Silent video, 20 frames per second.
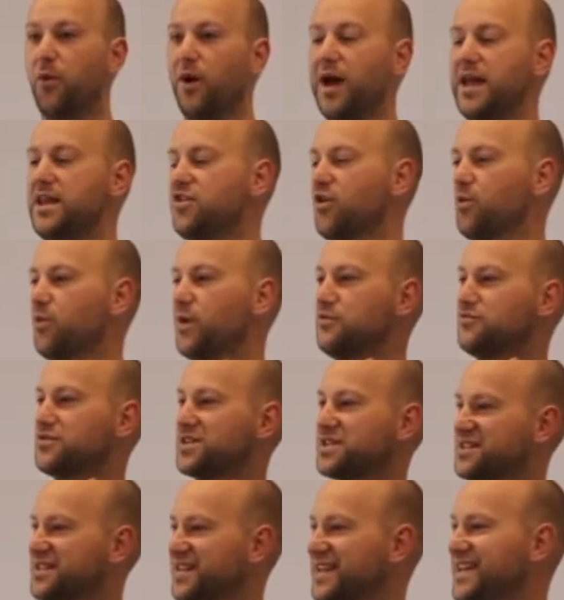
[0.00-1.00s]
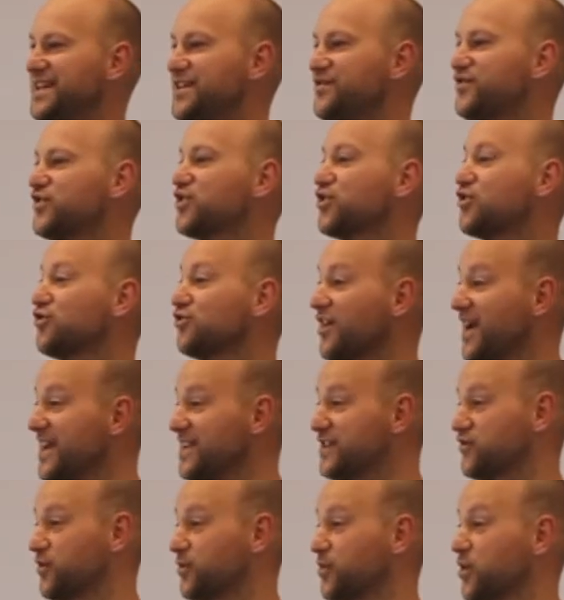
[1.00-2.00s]
way that we receive
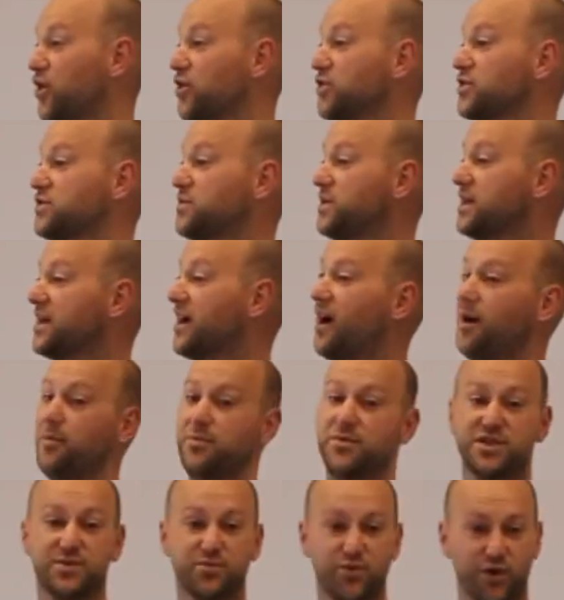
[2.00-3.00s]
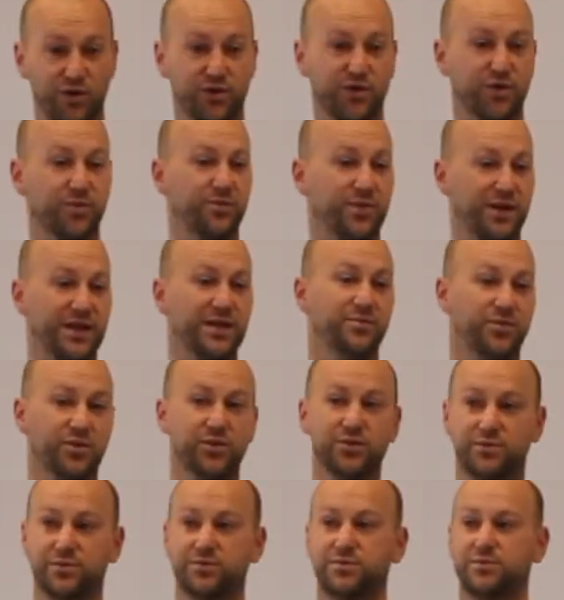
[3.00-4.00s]
grace from God is we come as broken
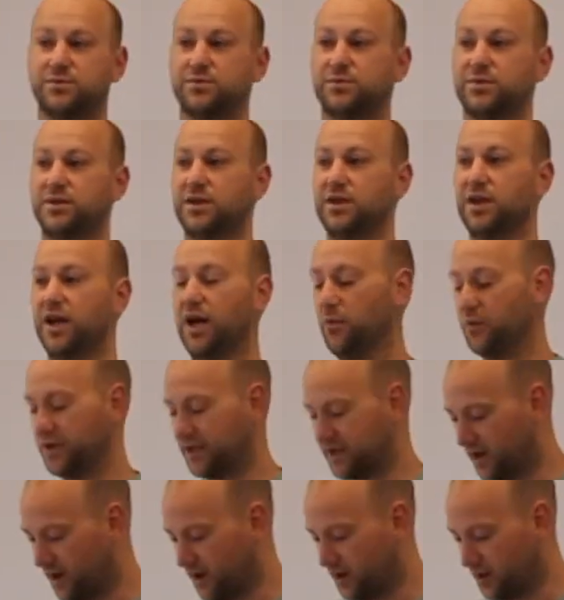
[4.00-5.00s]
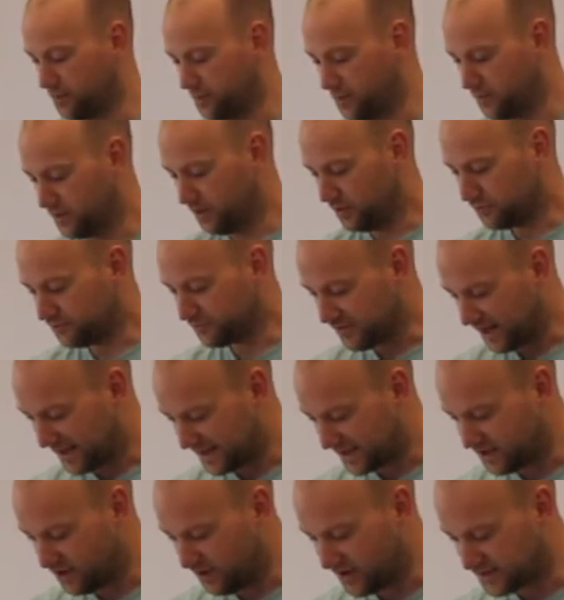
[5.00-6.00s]
people. And we come
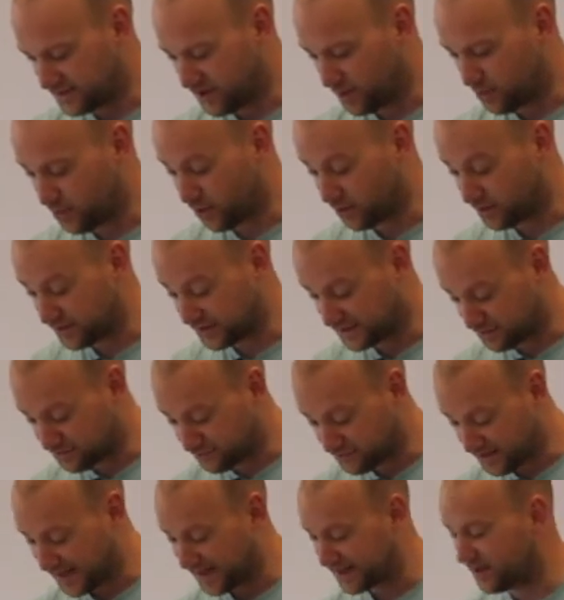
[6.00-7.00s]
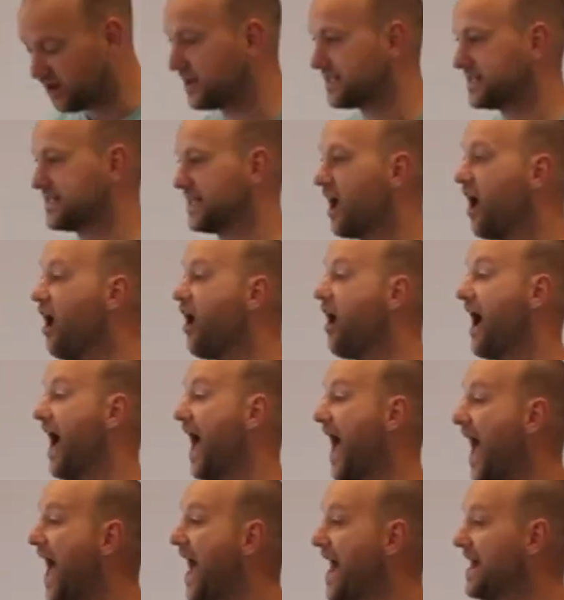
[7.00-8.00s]
recognizing our brokenness and recognizing our
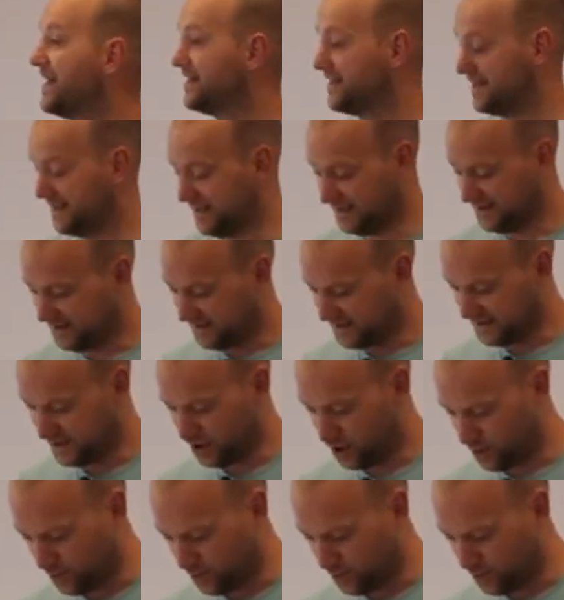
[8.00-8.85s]
hand in our